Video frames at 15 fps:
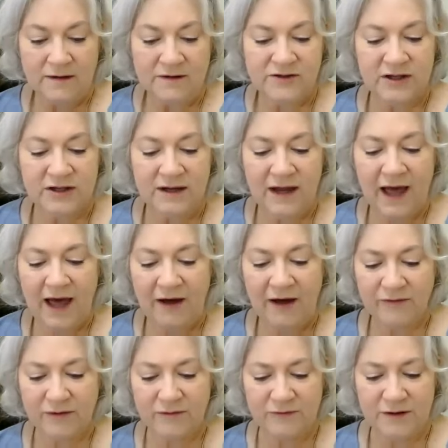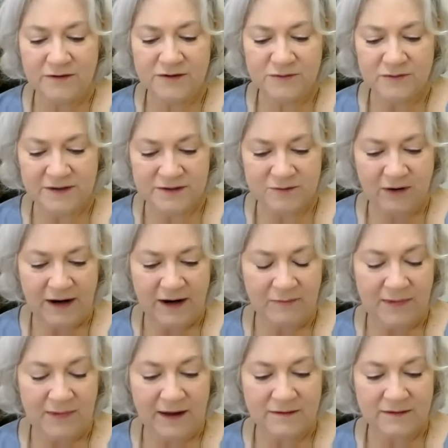She, half confused with his great
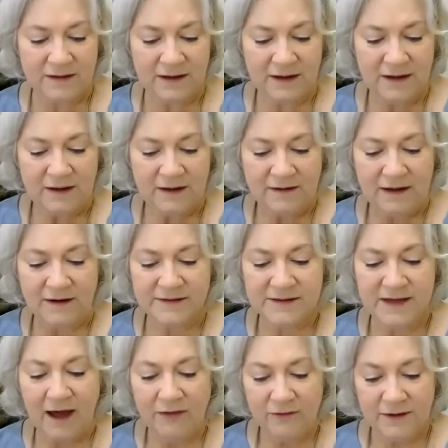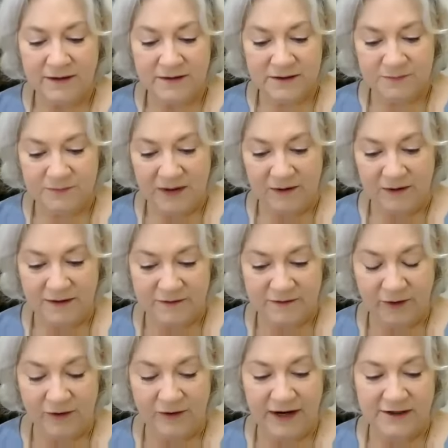command, yet gathering spirit of
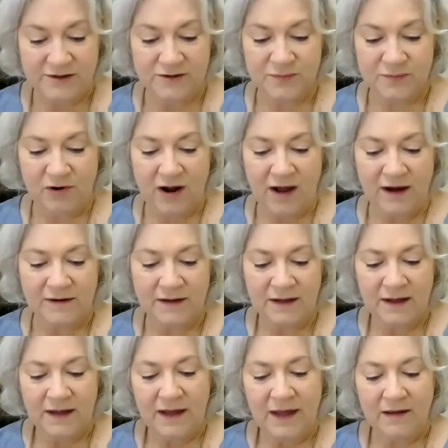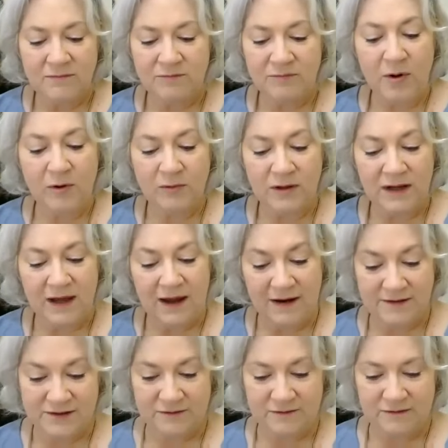her nature's pride, him boldly
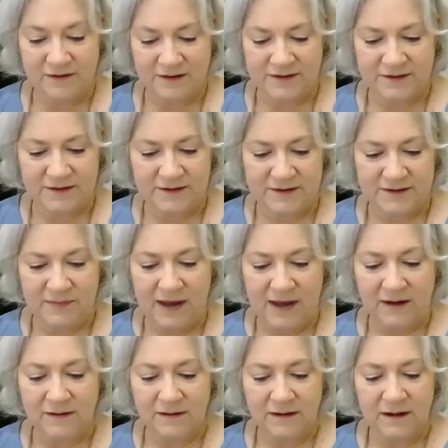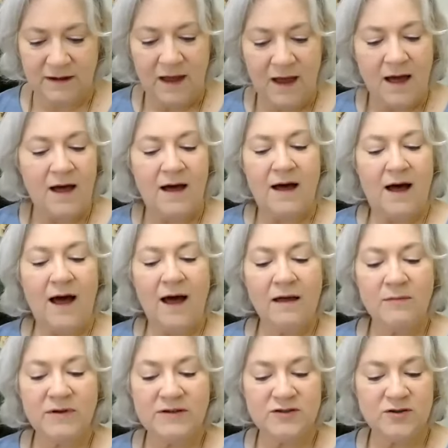answered thus to his demand. I
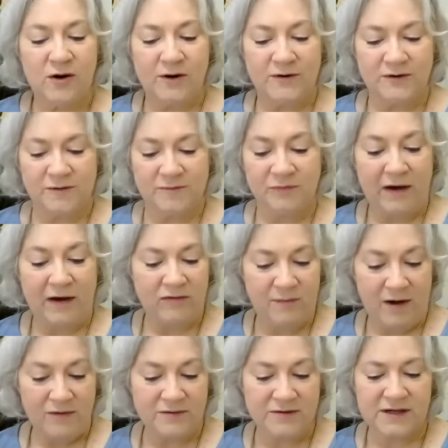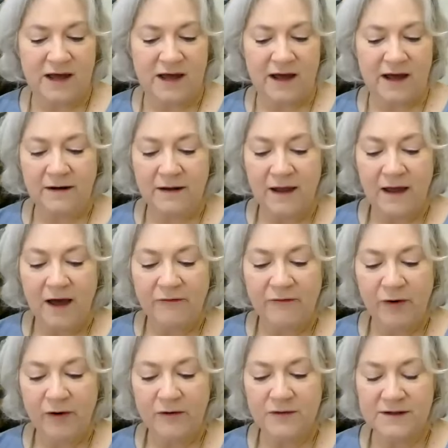am a daughter by the mother's side of
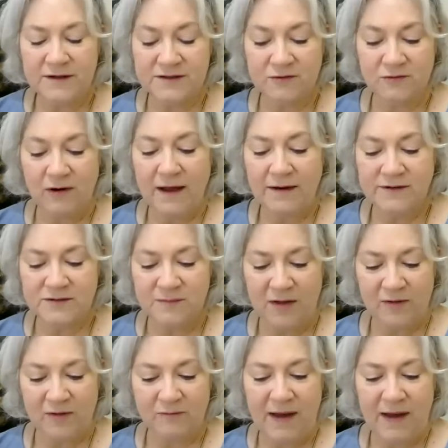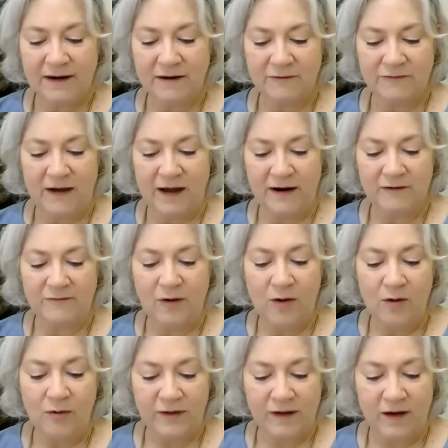her that is grandmother magnified of
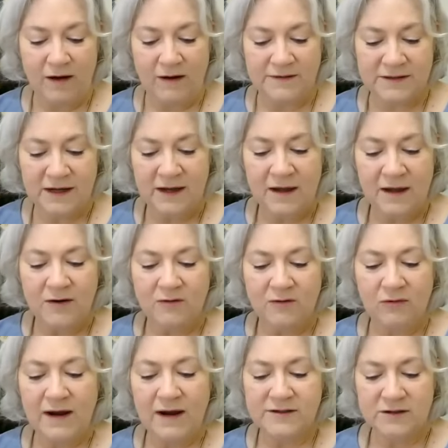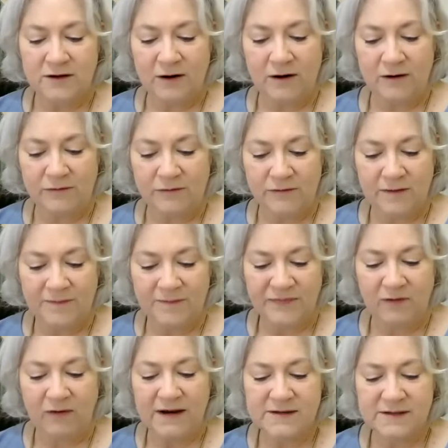all the gods, great earth,
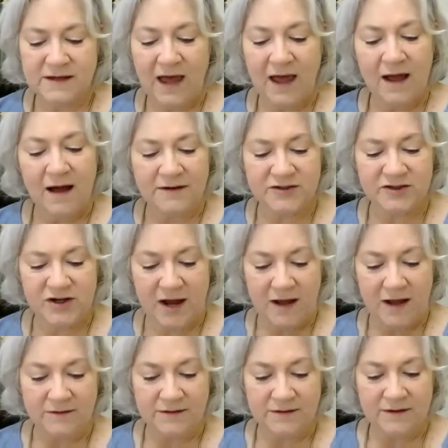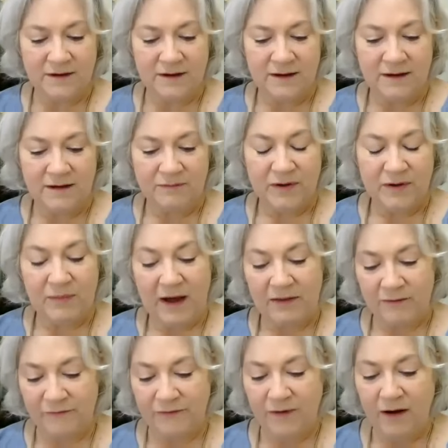great chaos child. But by
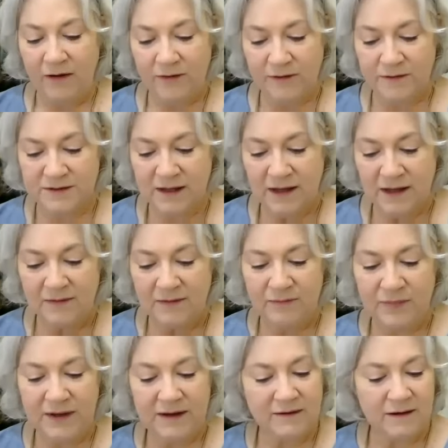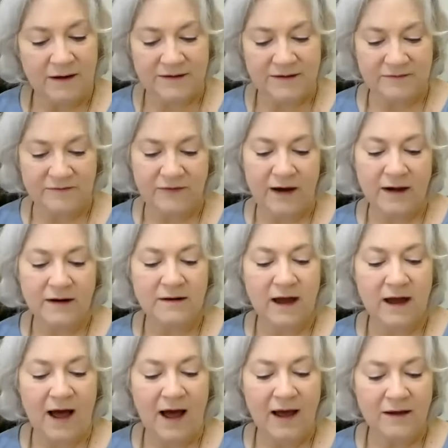the father's, be it not envied,
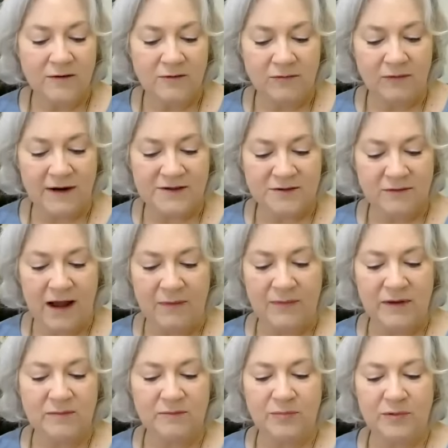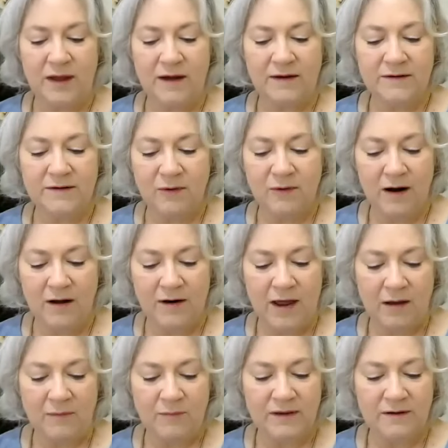I greater am in blood whereon
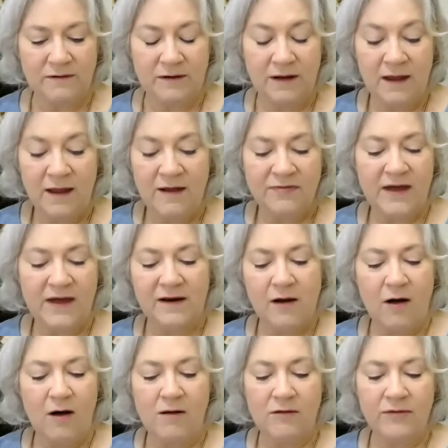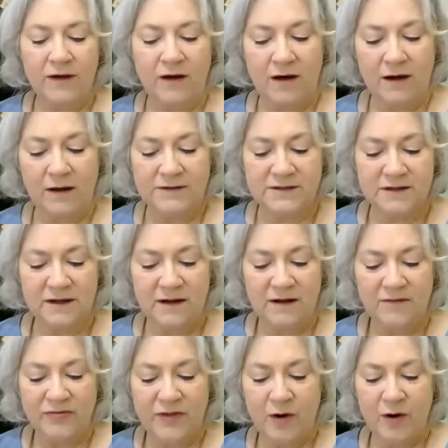I build than all the gods,
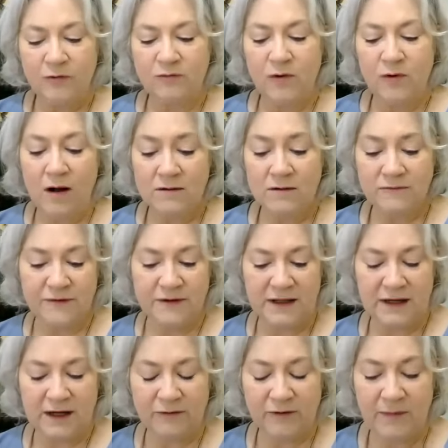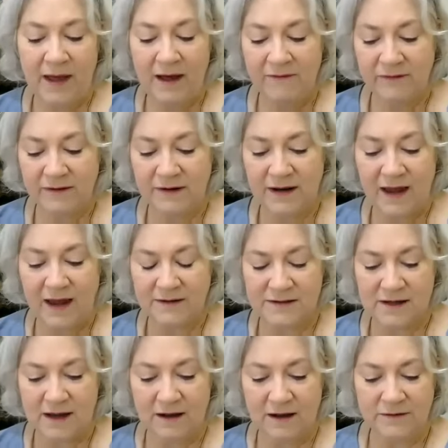though wrongfully from heaven
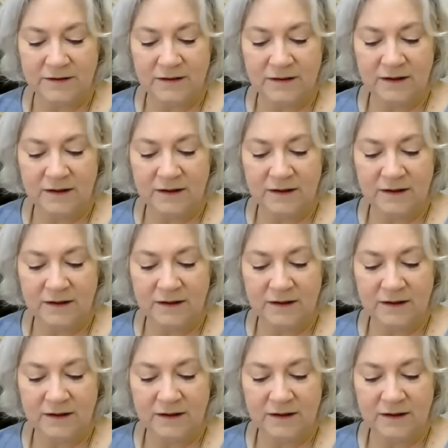exiled.